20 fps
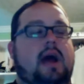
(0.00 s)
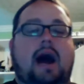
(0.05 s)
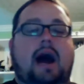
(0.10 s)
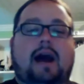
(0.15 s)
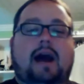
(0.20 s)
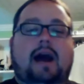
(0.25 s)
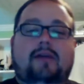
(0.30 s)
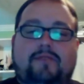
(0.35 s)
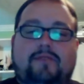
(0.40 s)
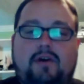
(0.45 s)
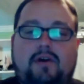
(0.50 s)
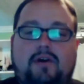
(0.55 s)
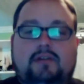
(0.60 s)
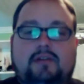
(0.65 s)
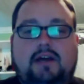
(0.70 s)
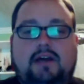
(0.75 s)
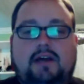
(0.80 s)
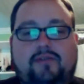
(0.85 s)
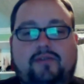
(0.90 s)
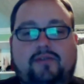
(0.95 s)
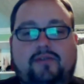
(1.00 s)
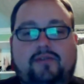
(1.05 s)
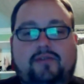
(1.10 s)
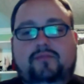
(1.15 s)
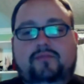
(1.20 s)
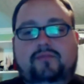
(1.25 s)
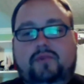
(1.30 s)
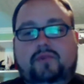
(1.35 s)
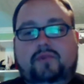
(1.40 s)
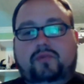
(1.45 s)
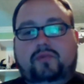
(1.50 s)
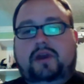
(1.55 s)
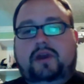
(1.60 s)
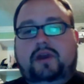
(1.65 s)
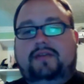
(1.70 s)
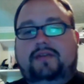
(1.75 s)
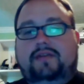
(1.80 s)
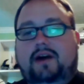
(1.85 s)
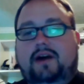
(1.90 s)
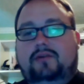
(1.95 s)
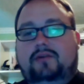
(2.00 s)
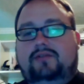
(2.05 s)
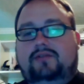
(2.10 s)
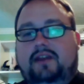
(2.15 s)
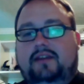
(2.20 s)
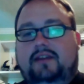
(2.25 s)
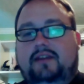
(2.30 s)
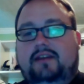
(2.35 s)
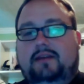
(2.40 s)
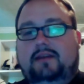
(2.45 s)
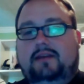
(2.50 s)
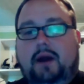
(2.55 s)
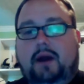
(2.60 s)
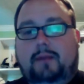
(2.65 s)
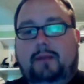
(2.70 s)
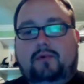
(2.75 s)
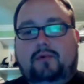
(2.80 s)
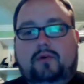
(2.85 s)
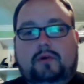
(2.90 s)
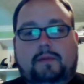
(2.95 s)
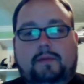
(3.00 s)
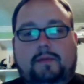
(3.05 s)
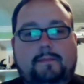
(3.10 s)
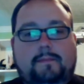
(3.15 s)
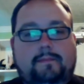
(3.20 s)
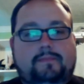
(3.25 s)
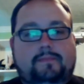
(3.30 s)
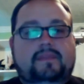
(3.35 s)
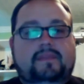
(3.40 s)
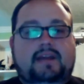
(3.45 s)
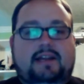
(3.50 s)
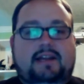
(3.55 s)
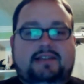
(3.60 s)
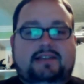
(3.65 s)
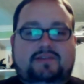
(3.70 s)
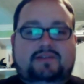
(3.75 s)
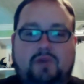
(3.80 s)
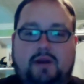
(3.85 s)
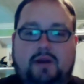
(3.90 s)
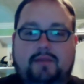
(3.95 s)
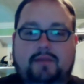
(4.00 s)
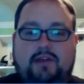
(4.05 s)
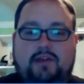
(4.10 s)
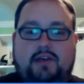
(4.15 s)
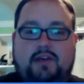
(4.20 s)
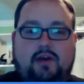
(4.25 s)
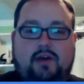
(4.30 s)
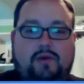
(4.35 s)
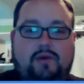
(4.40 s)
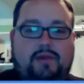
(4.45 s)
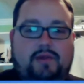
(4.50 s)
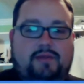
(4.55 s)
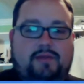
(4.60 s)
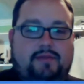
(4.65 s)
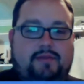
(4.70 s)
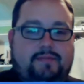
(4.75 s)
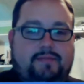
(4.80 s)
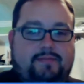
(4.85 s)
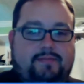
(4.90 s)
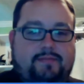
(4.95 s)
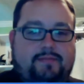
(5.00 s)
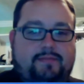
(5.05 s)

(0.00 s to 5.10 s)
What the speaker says: I fell in love with what I thought was sentient popcorn. That's what I'm gonna go with.